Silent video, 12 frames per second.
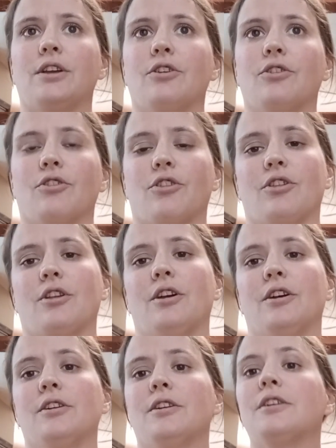because
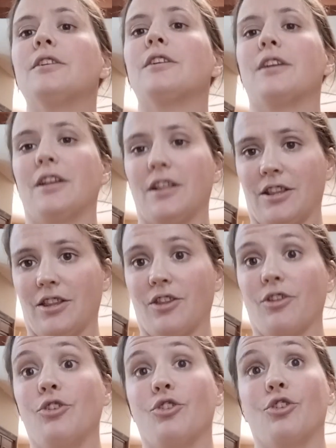
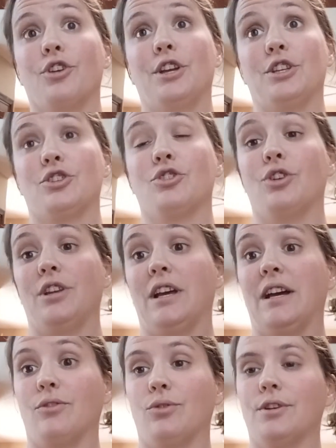you're going to
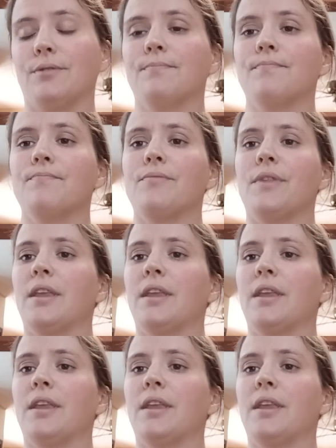enjoy that one.